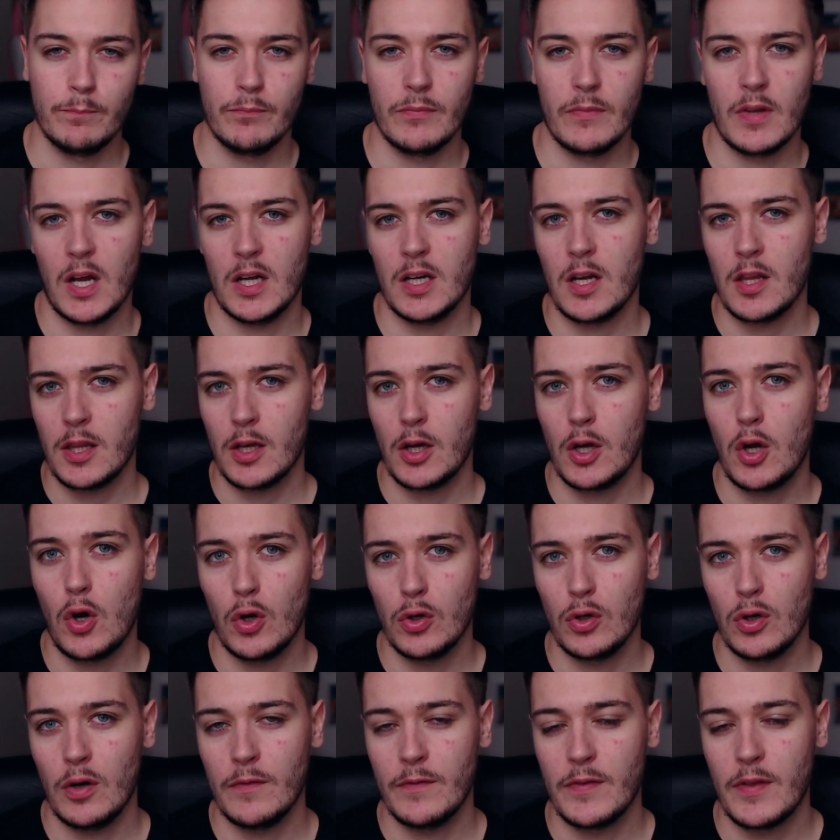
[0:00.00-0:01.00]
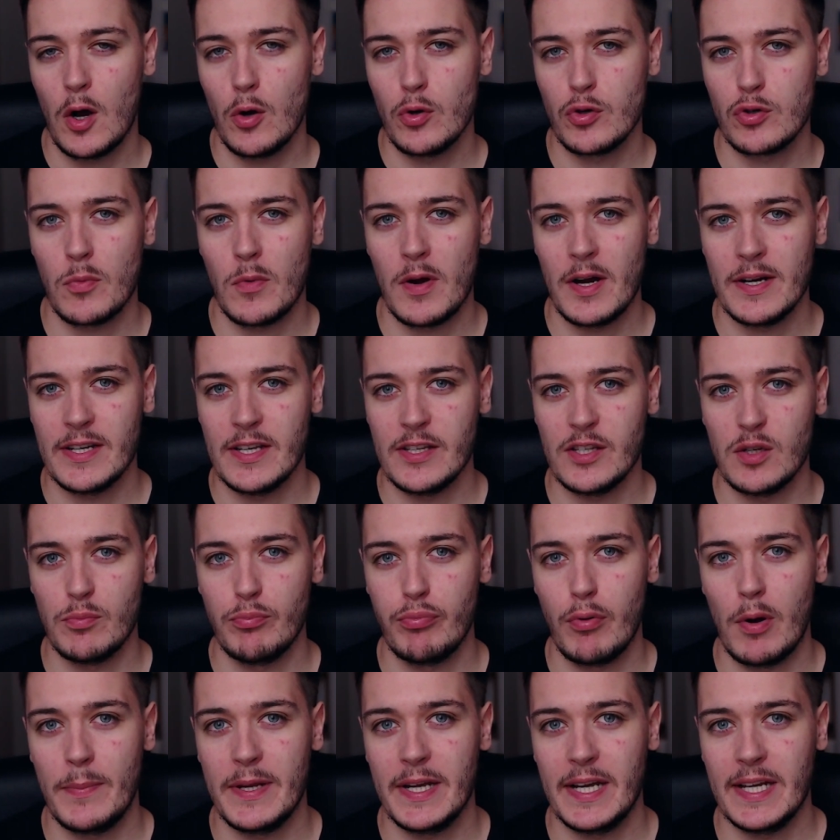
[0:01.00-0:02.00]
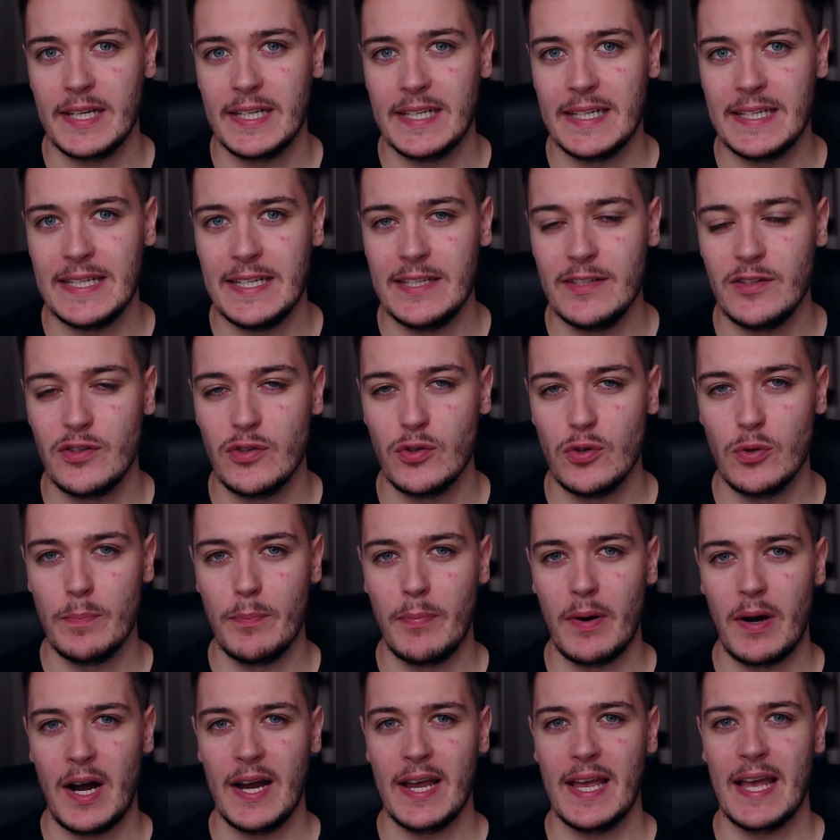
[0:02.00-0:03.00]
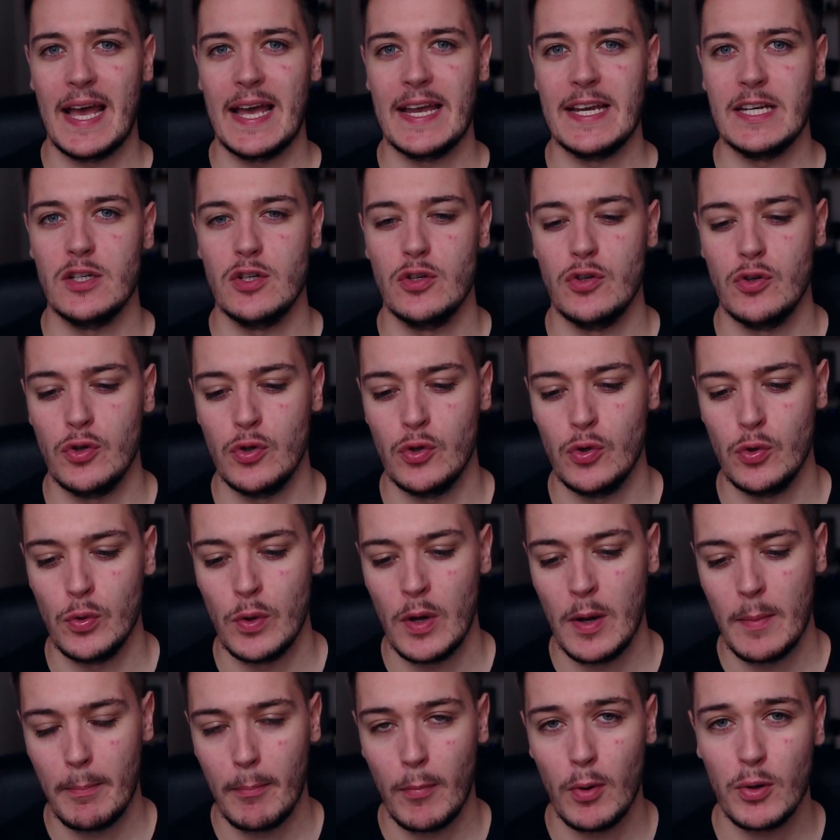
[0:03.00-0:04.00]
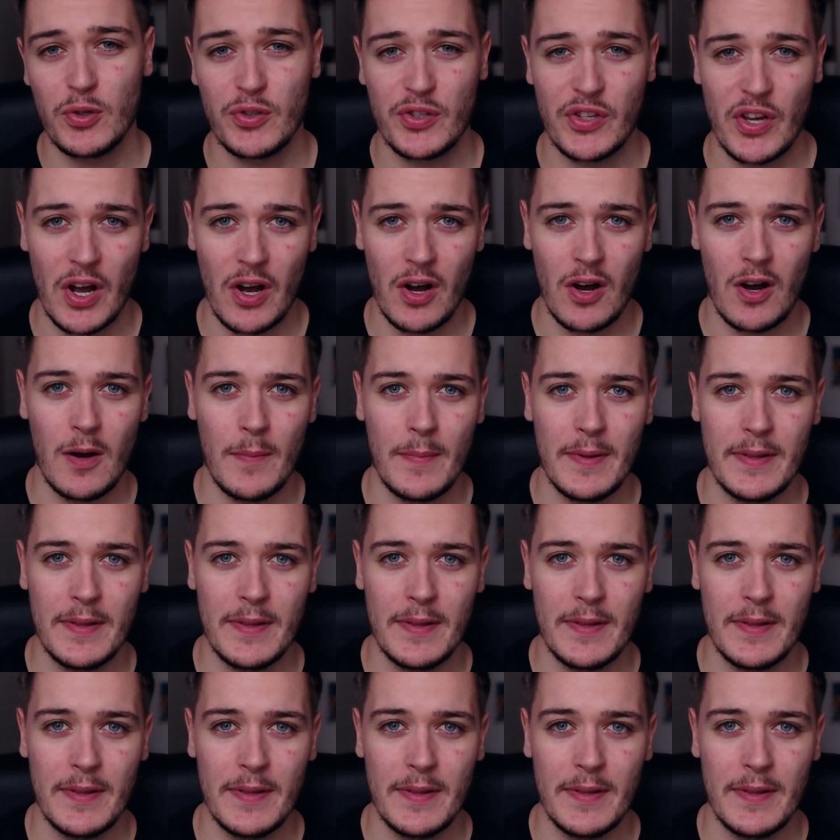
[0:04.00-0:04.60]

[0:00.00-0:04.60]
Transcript: Another con of the ultra-wide is you're probably going to need to buy a new monitor arm.